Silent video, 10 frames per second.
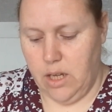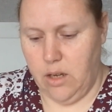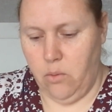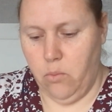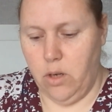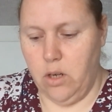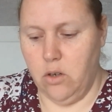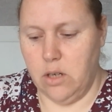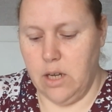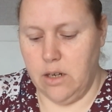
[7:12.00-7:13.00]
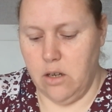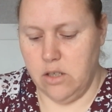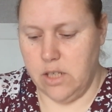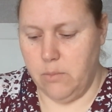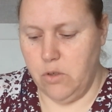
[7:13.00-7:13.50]
And what it looked like
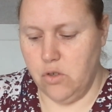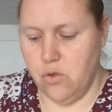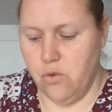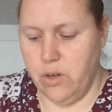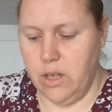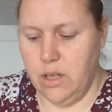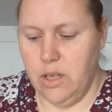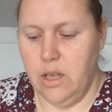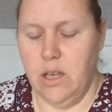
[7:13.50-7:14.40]
last time you saw it.